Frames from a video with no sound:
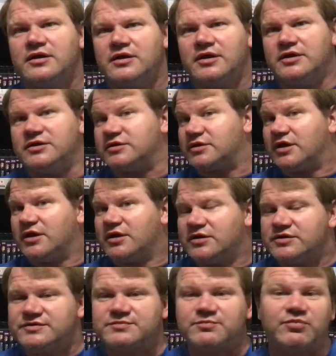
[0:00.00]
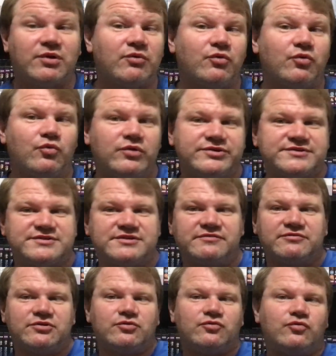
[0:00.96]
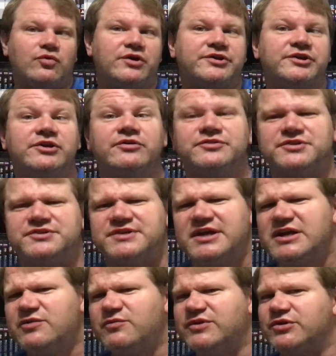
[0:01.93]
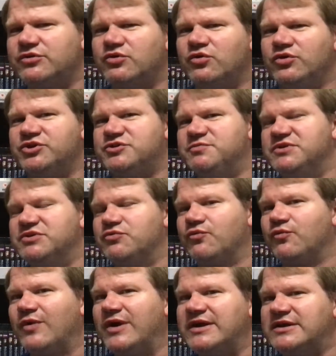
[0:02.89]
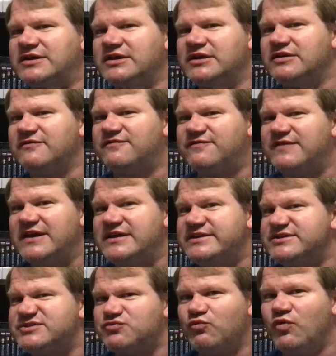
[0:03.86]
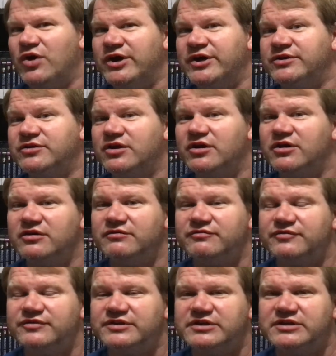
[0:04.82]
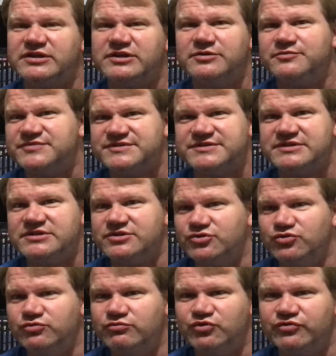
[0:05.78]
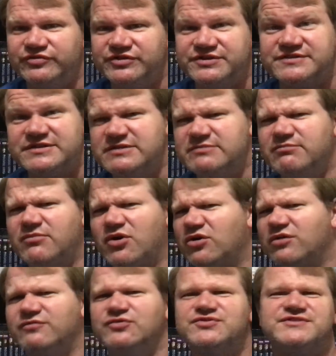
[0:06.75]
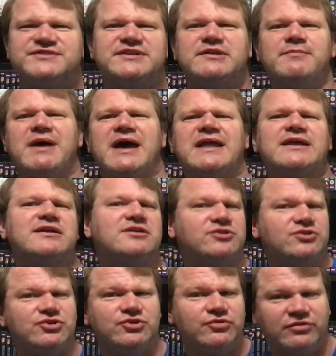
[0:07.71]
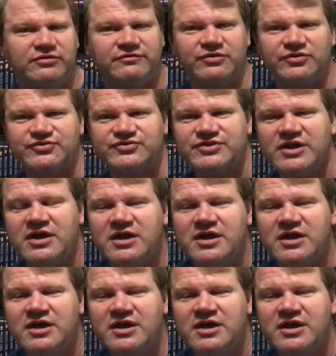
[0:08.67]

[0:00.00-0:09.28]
Hey guys, Pro1701 here. Today we are going to be ranking phase one of the MCU movies, the Marvel Cinematic Universe.